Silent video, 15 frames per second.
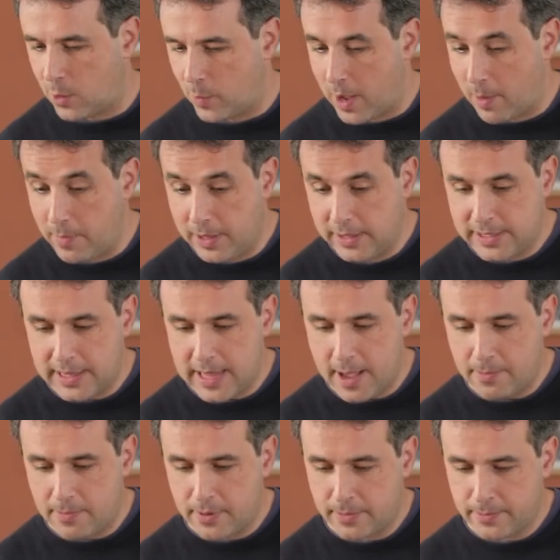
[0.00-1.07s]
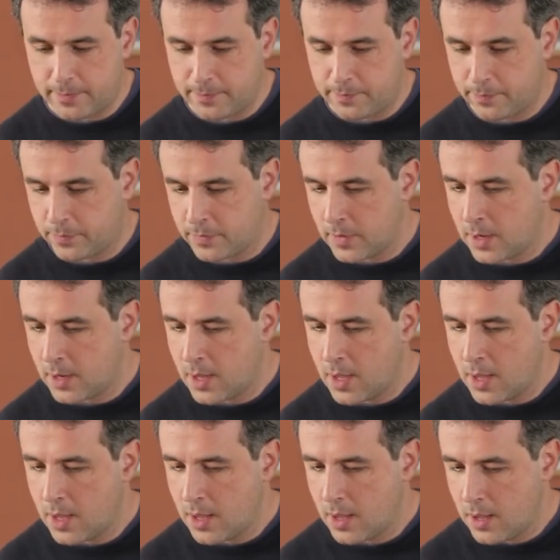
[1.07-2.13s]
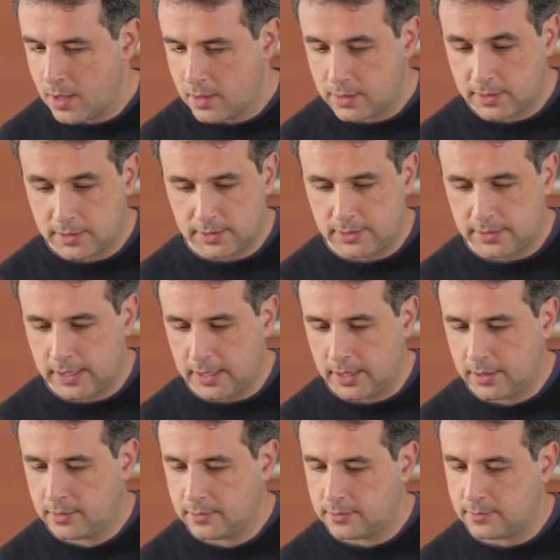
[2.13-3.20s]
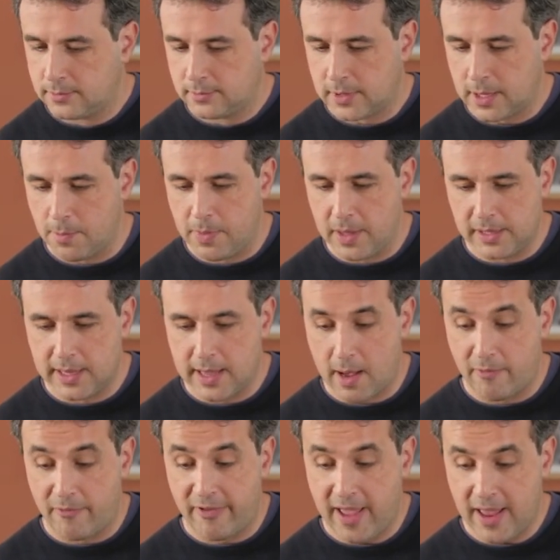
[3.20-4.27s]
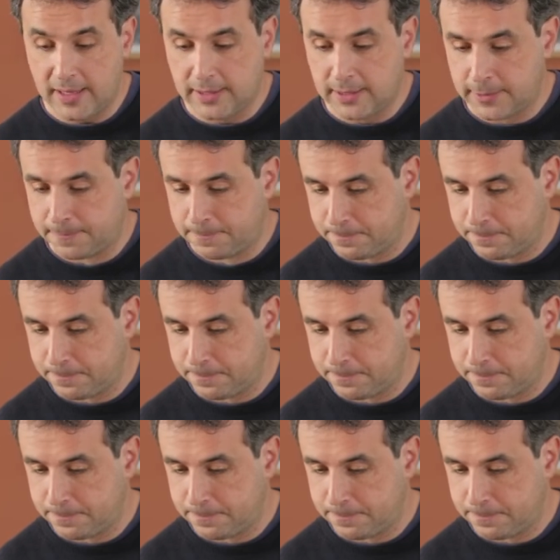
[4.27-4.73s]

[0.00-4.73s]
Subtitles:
we are building up, still a building up phase.